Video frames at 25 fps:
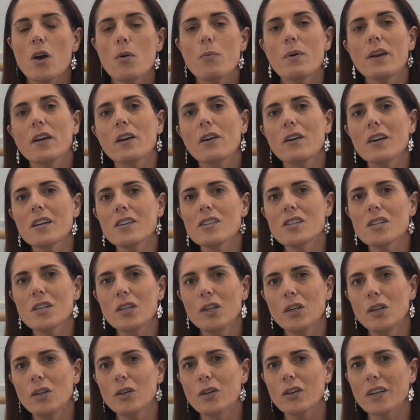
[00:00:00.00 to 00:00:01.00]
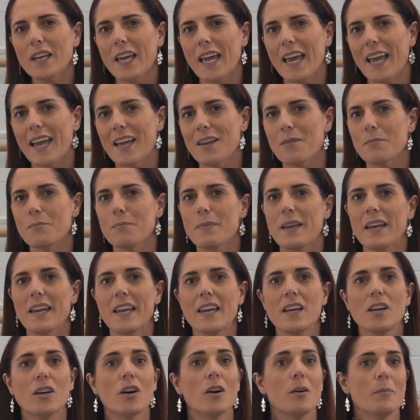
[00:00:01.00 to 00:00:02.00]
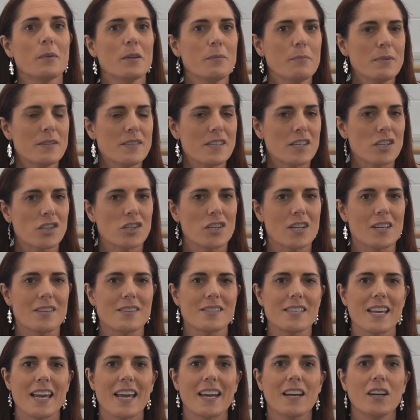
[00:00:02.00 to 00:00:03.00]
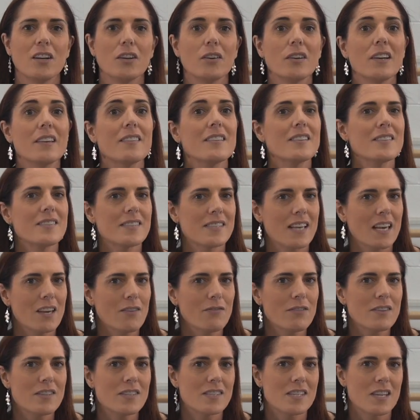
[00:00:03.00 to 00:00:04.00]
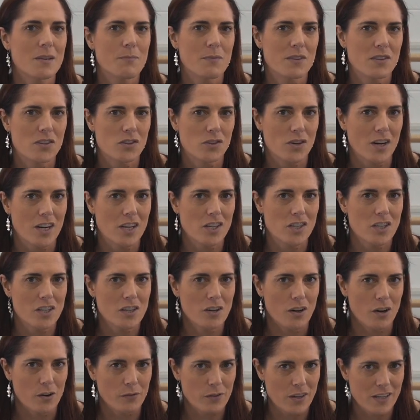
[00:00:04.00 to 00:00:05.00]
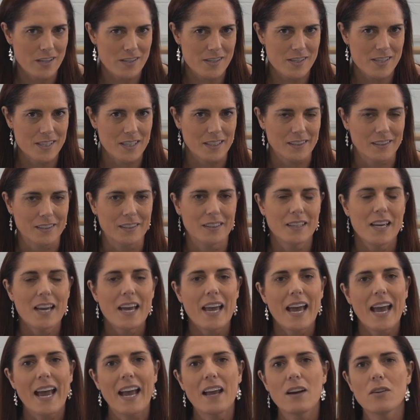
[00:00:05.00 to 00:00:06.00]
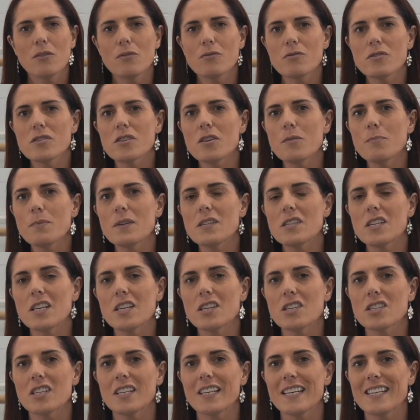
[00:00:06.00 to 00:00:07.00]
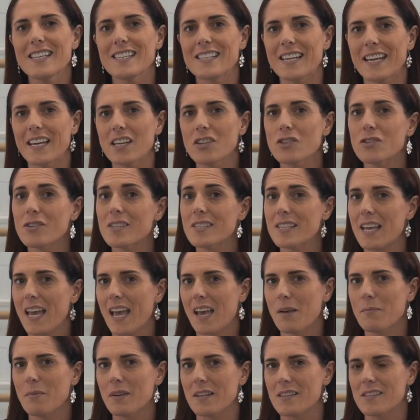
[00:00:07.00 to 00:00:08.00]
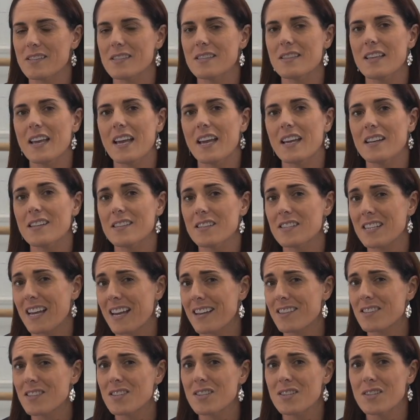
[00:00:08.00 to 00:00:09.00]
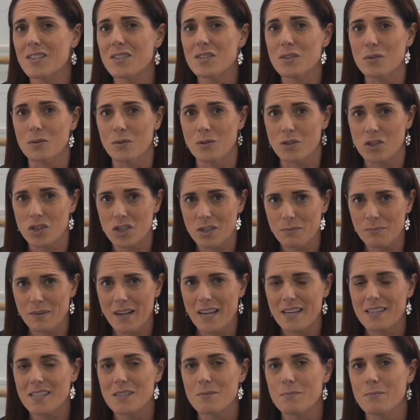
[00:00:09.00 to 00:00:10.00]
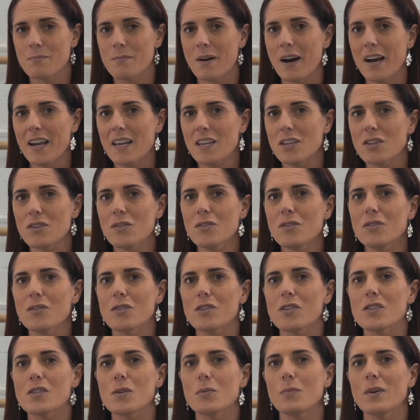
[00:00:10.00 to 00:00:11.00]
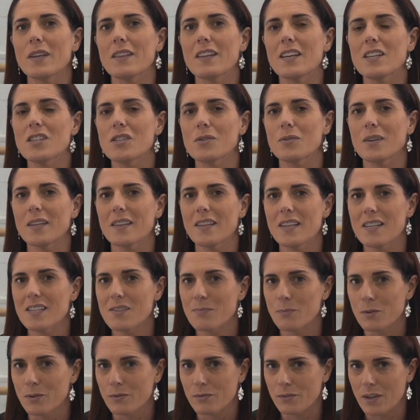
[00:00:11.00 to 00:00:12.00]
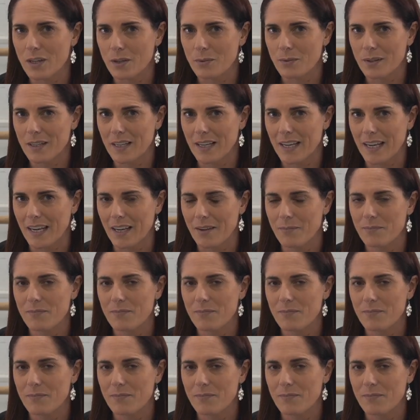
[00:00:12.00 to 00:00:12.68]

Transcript: We're going to look at many common positions and look at the safest demonstration of that skill, and also potentially dangerous habits that dancers or gymnasts might use when they're doing these more frequently.